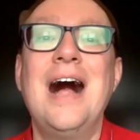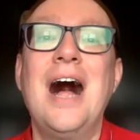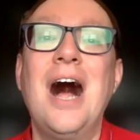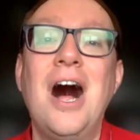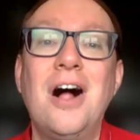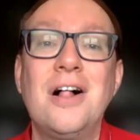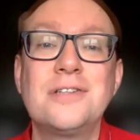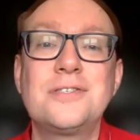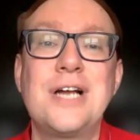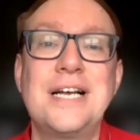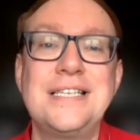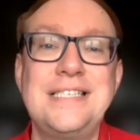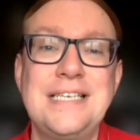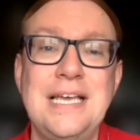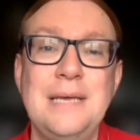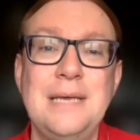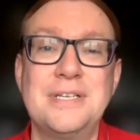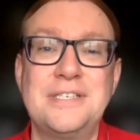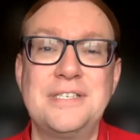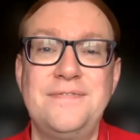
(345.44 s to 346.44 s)
I'll try to
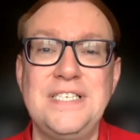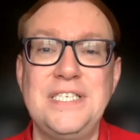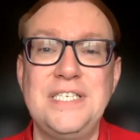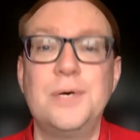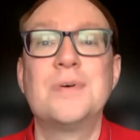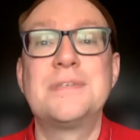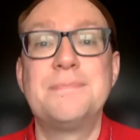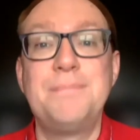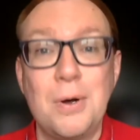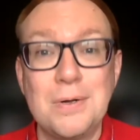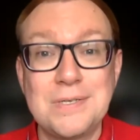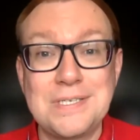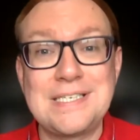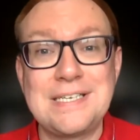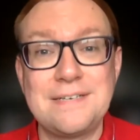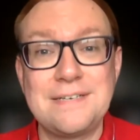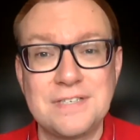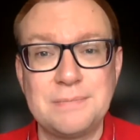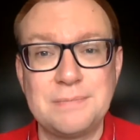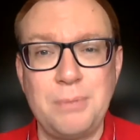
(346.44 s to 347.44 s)
keep this video as
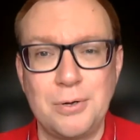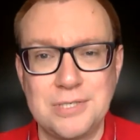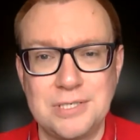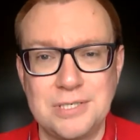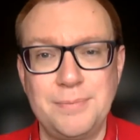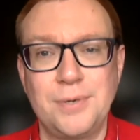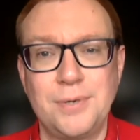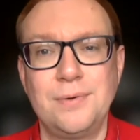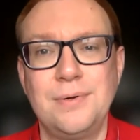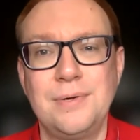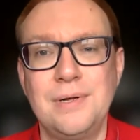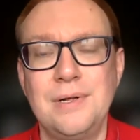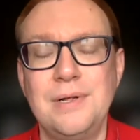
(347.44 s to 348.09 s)
positive as possible.